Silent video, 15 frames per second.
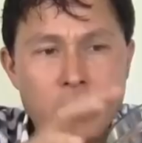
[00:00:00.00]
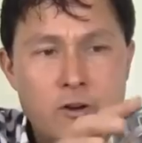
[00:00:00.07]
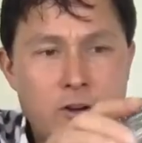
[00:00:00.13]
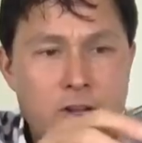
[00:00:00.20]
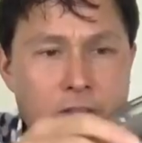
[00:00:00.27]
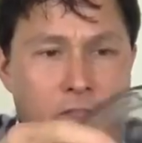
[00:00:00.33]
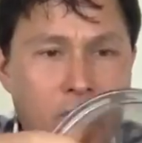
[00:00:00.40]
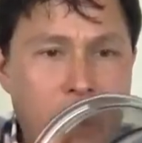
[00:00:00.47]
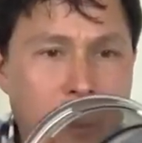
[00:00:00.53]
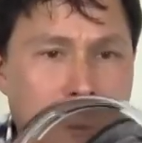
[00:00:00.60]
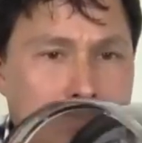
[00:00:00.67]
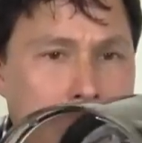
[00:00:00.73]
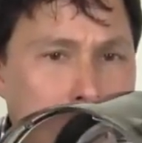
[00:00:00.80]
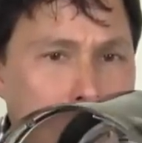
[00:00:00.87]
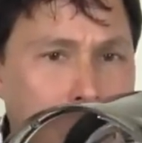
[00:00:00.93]
Underneath
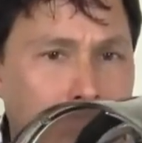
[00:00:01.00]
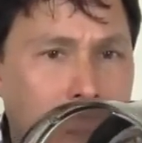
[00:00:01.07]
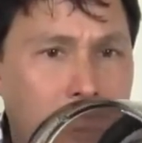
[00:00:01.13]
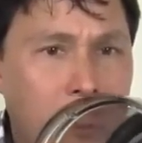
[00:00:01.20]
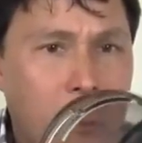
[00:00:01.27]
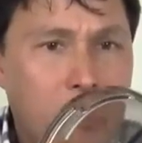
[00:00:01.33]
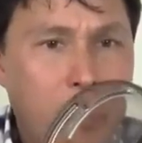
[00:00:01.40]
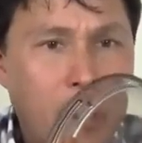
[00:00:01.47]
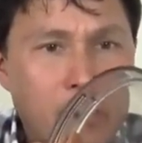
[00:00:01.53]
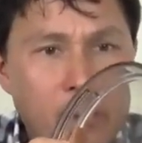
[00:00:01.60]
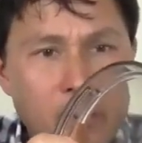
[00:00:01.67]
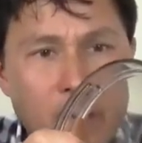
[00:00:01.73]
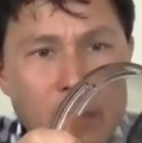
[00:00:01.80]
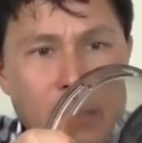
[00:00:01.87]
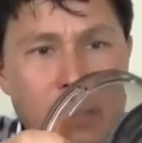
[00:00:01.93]
here there's
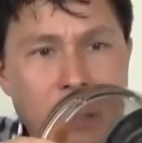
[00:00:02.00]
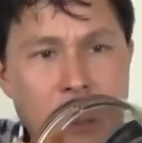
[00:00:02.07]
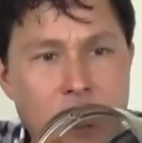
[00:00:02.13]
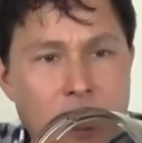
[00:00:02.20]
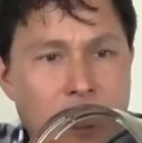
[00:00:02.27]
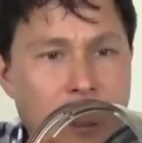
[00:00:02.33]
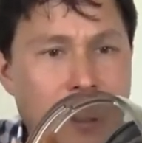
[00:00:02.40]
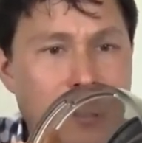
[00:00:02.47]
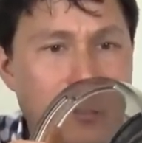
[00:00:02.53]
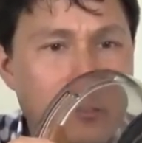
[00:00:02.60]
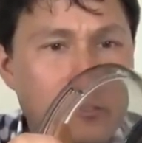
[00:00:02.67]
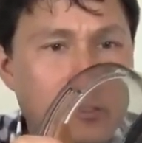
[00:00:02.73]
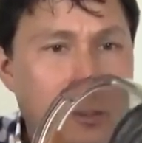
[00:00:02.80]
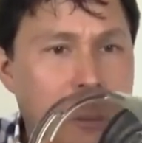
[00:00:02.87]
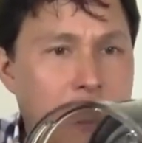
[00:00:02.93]
basically a gear, and
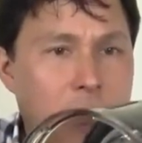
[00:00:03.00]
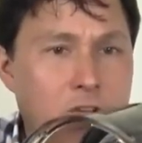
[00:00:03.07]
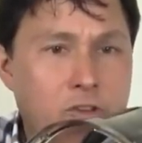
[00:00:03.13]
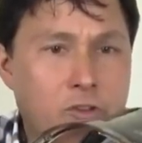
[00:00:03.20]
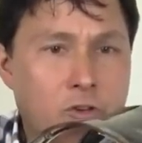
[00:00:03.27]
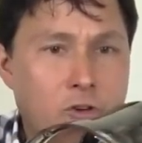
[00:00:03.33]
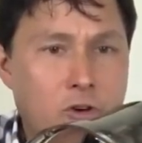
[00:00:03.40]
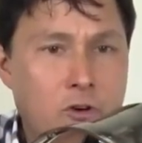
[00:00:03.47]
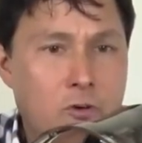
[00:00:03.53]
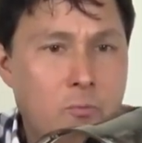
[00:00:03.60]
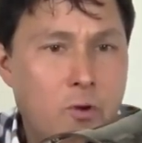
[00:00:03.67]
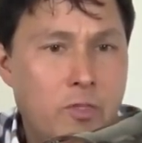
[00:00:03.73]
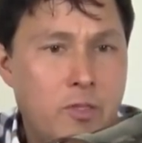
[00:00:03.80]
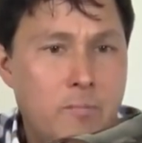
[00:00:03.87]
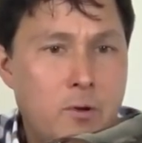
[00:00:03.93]
this gear is
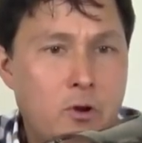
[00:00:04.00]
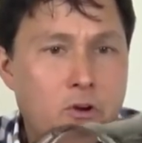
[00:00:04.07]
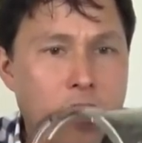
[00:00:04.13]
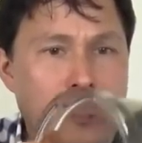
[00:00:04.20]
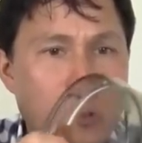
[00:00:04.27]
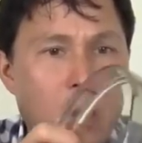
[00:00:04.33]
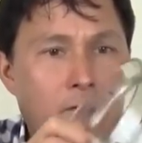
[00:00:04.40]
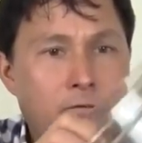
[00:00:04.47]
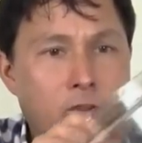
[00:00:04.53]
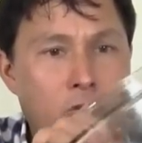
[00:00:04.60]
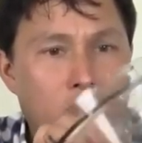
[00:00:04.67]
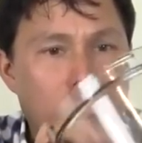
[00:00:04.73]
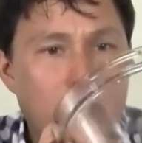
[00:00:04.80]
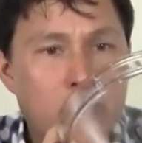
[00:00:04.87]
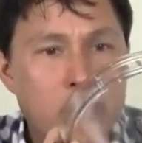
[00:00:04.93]
turned when the motor shaft
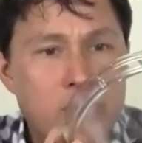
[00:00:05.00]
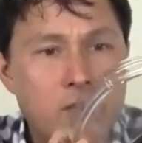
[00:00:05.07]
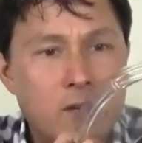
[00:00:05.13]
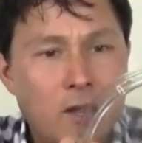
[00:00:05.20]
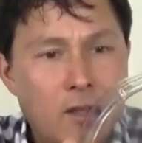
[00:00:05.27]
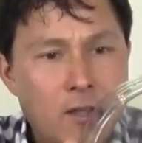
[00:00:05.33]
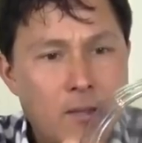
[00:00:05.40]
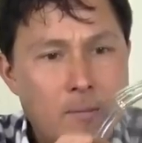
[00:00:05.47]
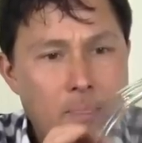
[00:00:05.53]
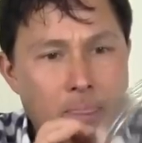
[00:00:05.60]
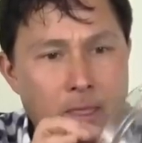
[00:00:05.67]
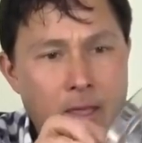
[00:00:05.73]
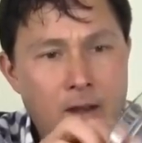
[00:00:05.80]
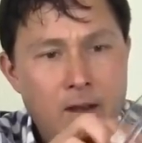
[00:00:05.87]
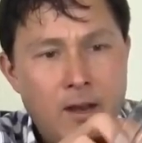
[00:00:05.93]
turns,
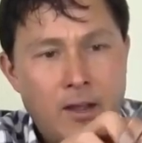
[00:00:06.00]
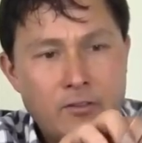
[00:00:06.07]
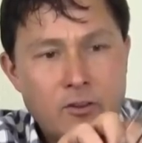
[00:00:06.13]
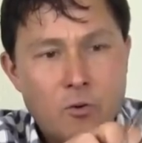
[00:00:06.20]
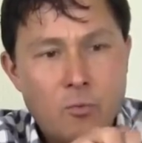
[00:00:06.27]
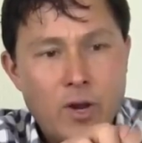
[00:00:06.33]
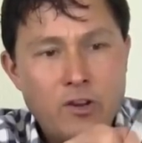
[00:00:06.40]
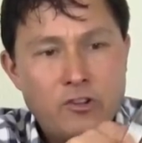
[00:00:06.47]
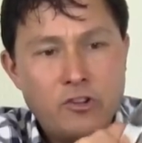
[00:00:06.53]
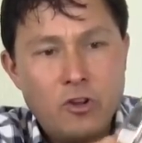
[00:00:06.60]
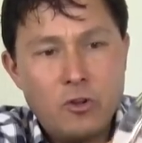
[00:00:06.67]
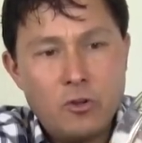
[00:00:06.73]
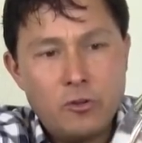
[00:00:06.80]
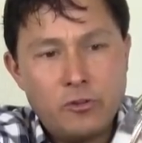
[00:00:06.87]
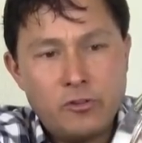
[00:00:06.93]
and it has a
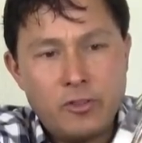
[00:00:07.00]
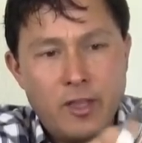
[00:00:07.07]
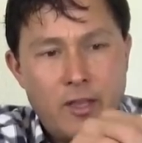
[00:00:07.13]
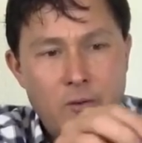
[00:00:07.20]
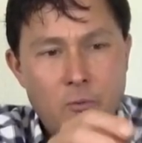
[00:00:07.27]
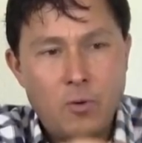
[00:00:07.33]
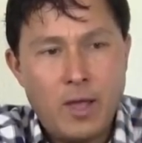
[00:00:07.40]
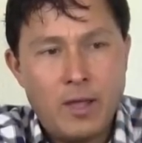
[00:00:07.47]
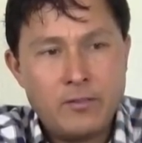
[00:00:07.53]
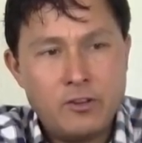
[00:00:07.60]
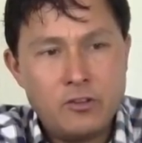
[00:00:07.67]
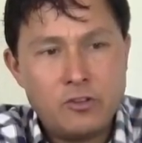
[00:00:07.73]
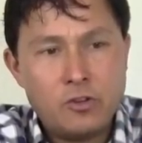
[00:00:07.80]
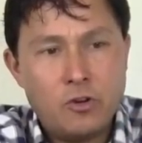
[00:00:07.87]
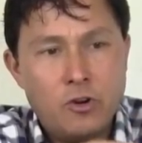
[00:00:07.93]
ratio so that as
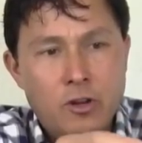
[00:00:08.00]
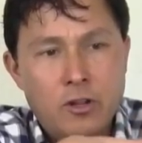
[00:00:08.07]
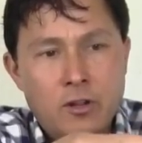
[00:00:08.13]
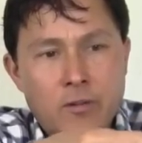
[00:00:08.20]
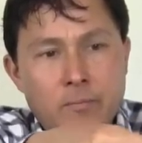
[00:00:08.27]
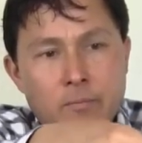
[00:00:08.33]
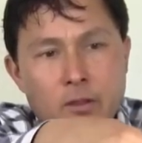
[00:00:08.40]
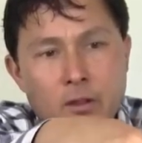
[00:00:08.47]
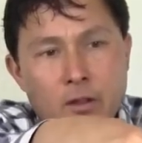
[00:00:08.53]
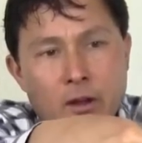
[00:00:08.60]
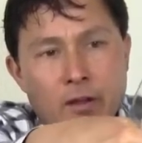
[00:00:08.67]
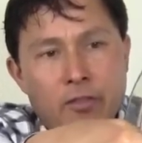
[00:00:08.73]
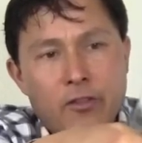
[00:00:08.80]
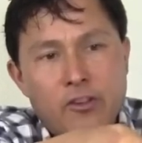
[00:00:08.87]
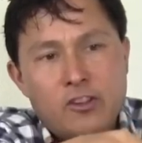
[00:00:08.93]
it's turning,
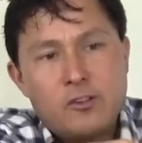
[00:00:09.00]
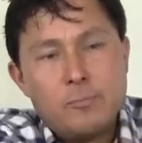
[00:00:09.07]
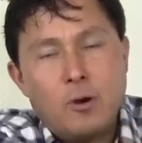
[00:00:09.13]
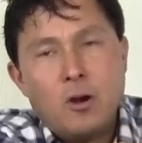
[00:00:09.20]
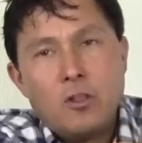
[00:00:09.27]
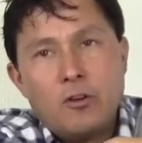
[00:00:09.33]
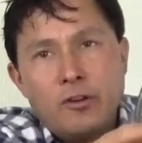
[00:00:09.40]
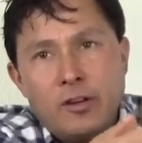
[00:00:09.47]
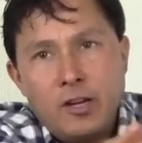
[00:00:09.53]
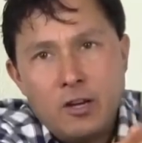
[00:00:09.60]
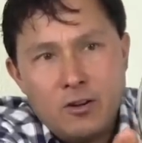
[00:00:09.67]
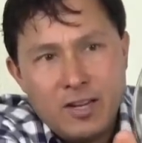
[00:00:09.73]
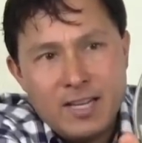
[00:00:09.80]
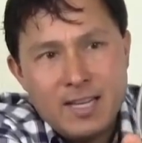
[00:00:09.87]
this smaller gear